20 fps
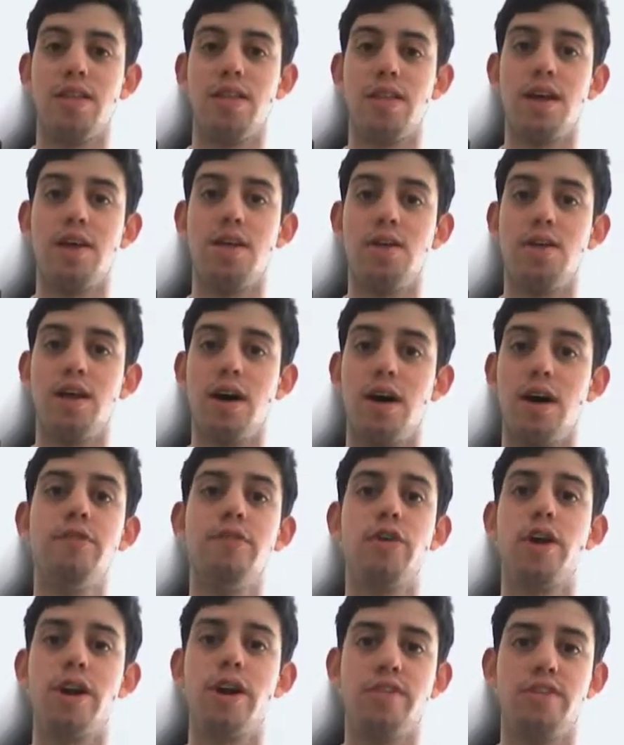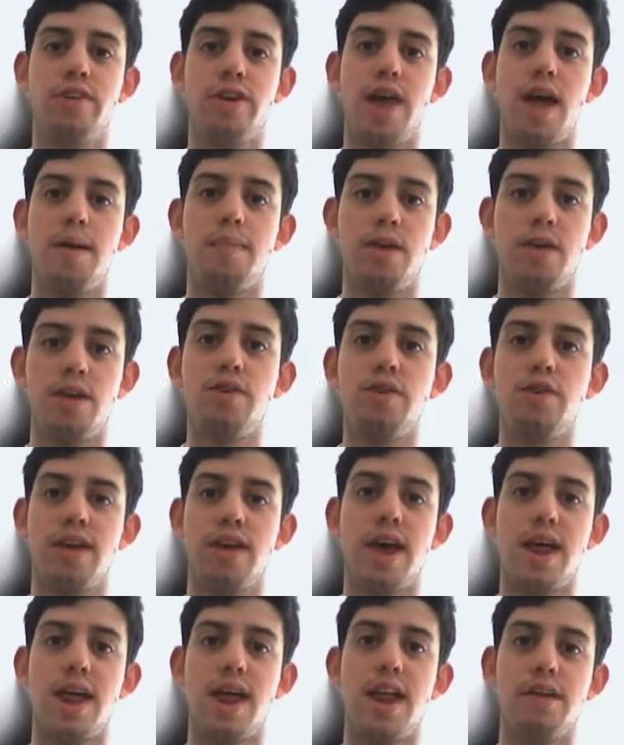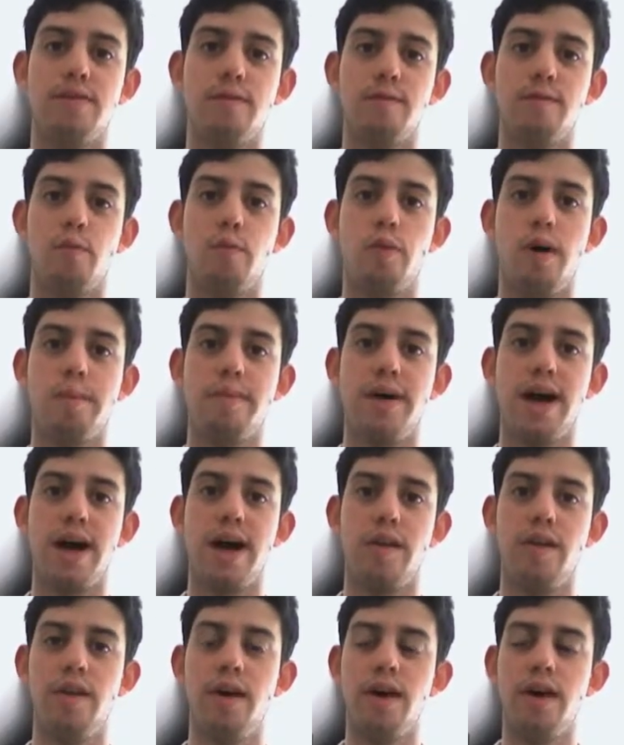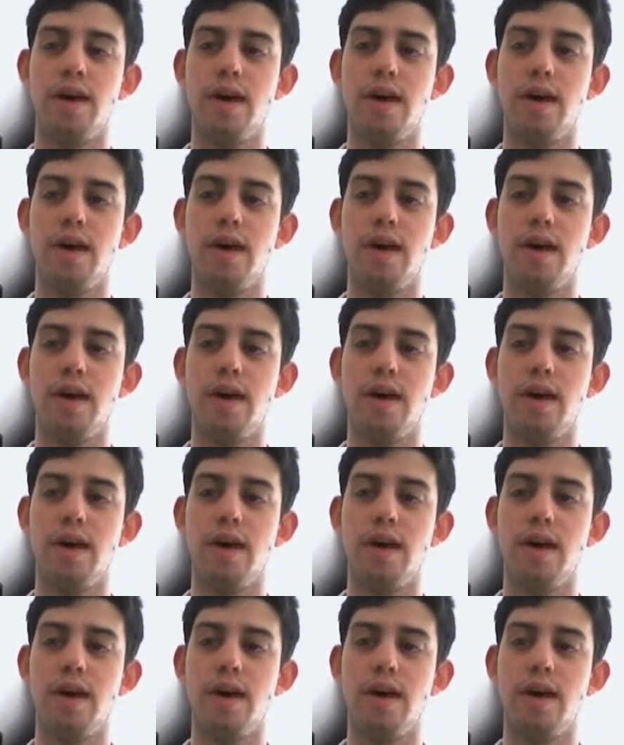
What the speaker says: They got over 100 games, and you can get any of them for £1.